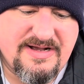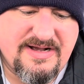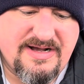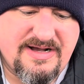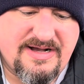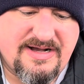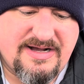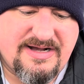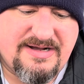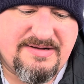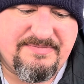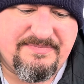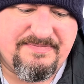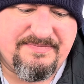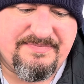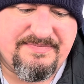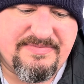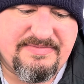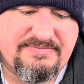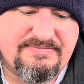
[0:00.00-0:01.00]

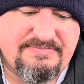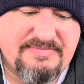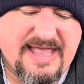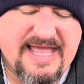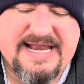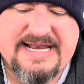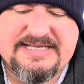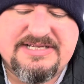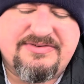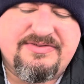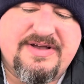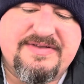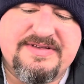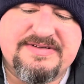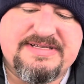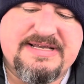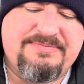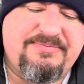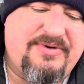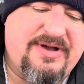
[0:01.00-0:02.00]
and it's around the
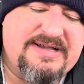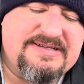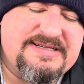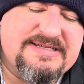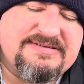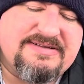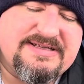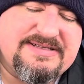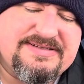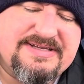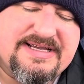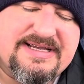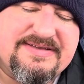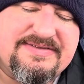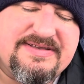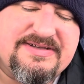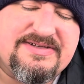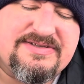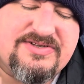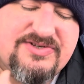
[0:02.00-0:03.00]
same price as, let's say,
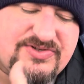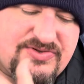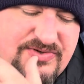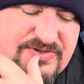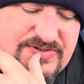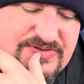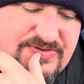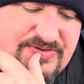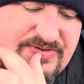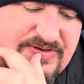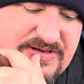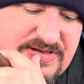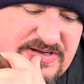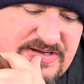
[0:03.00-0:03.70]
the short story,